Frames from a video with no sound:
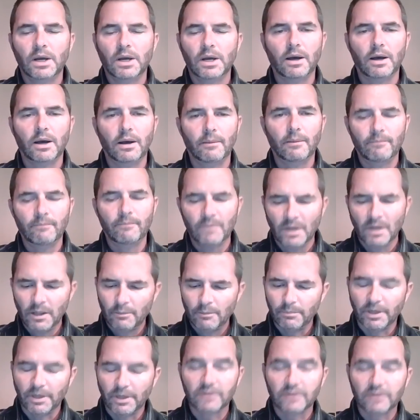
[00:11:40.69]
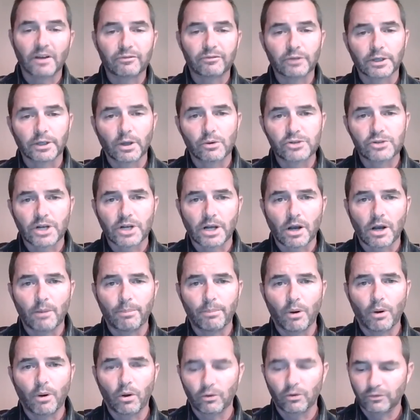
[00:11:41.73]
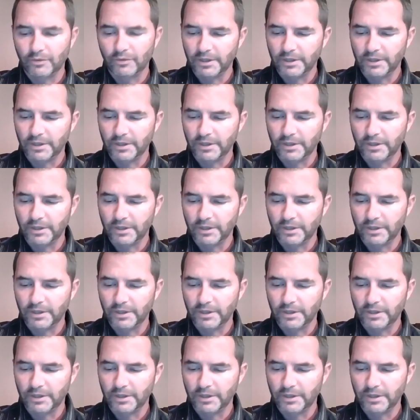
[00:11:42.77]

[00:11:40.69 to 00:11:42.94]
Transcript: but definitely go check out Paul's